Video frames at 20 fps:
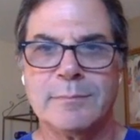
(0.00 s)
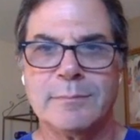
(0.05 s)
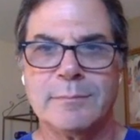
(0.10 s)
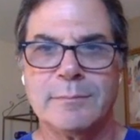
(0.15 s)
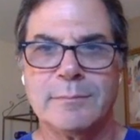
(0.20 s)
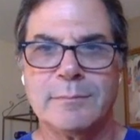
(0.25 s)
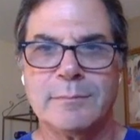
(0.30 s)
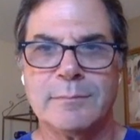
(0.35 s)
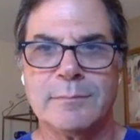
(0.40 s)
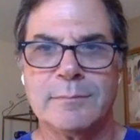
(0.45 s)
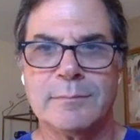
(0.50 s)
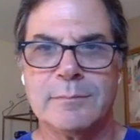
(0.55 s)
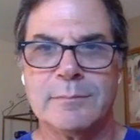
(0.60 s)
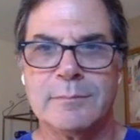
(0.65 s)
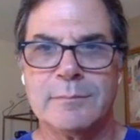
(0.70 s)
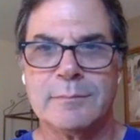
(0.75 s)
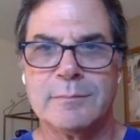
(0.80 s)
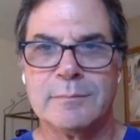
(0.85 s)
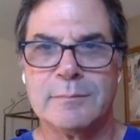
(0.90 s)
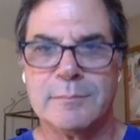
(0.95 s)

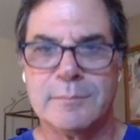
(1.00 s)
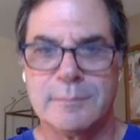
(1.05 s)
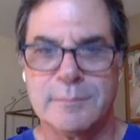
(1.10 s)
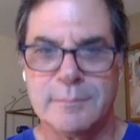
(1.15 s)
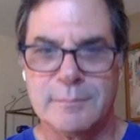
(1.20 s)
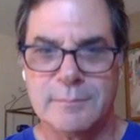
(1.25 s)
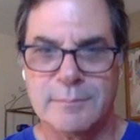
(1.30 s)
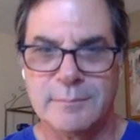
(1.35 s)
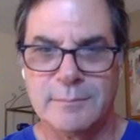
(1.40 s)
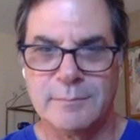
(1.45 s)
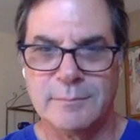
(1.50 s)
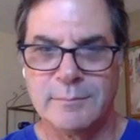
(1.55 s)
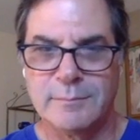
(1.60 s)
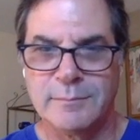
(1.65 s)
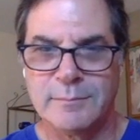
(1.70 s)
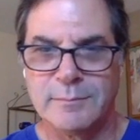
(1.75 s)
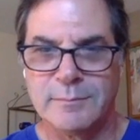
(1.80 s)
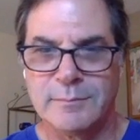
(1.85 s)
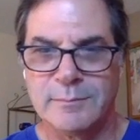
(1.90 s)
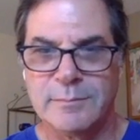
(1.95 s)

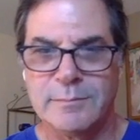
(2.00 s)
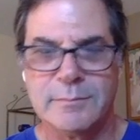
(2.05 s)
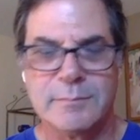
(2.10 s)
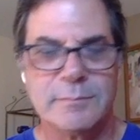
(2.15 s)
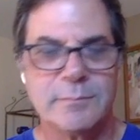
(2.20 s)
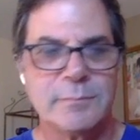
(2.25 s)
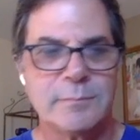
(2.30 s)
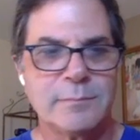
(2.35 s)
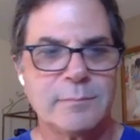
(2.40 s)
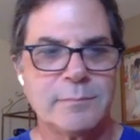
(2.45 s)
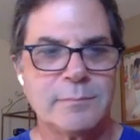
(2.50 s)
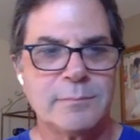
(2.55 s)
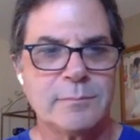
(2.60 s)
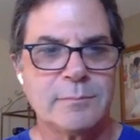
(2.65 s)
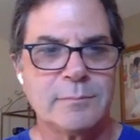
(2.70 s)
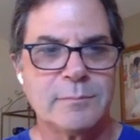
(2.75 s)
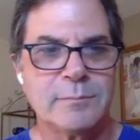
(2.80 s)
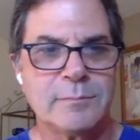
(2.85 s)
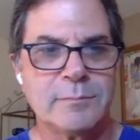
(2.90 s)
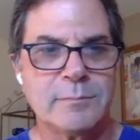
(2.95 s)

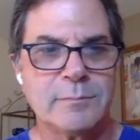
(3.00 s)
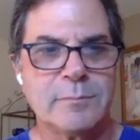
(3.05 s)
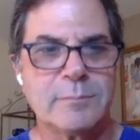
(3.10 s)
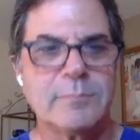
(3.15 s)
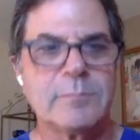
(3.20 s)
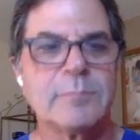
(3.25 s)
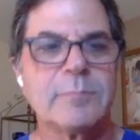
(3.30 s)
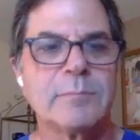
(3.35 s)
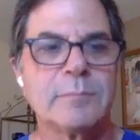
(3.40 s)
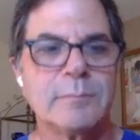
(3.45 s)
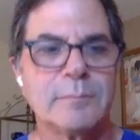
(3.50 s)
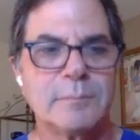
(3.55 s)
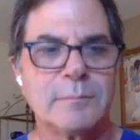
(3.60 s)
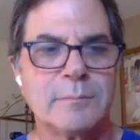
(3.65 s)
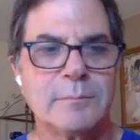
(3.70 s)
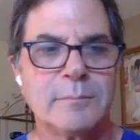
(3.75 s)
This person isn't speaking.